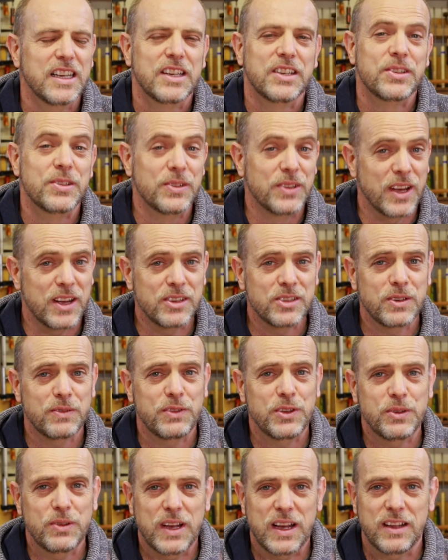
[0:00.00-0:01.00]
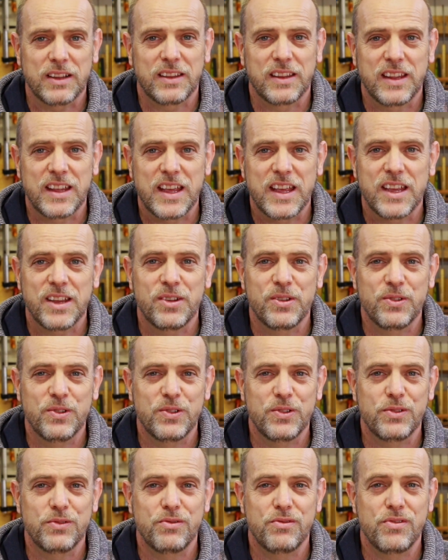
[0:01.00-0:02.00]
To those of you out there
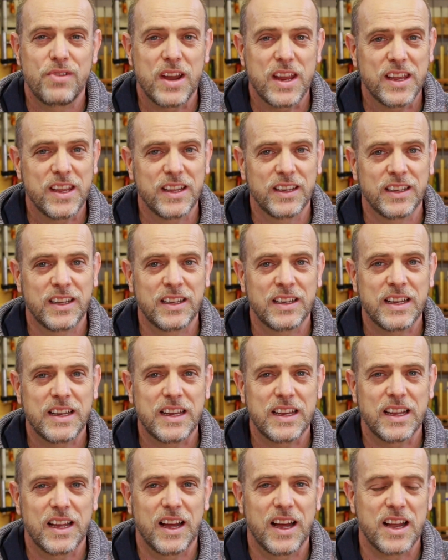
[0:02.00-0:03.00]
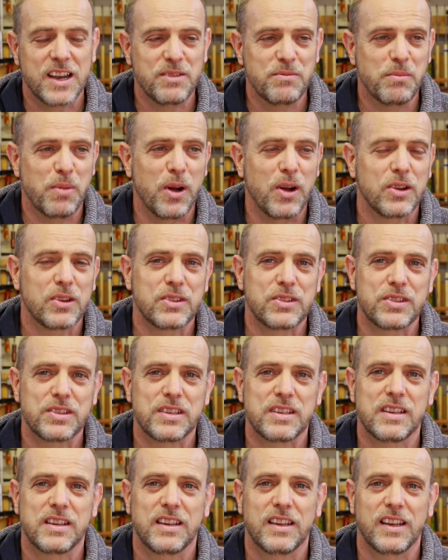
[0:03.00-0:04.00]
who regularly
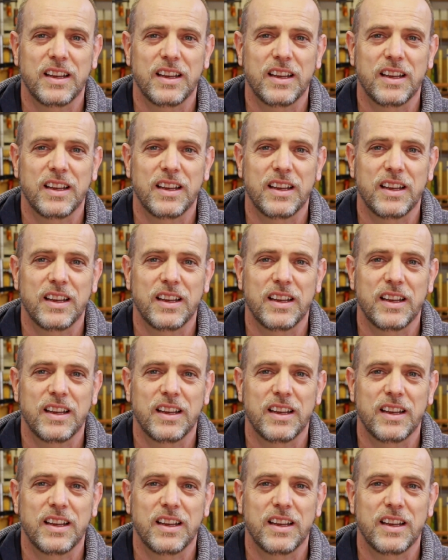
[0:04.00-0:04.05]
unbox